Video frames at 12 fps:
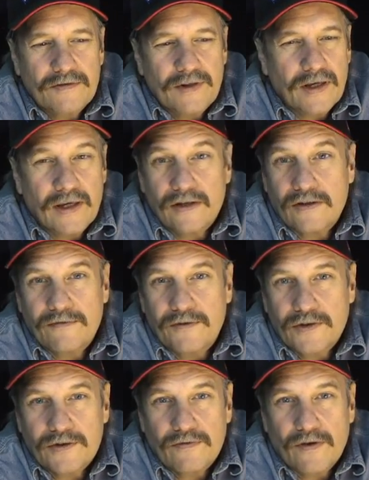they get into
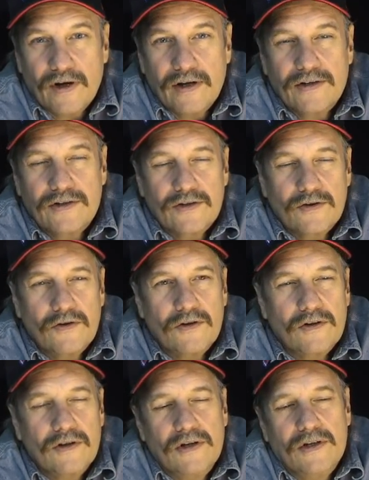fist fights,
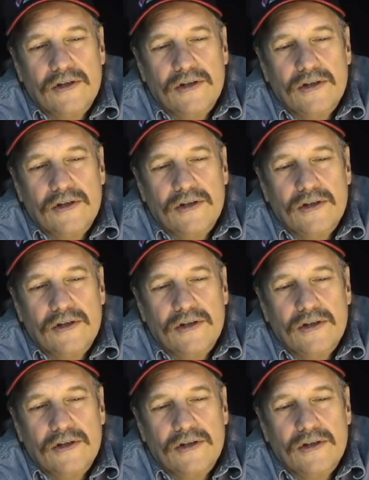or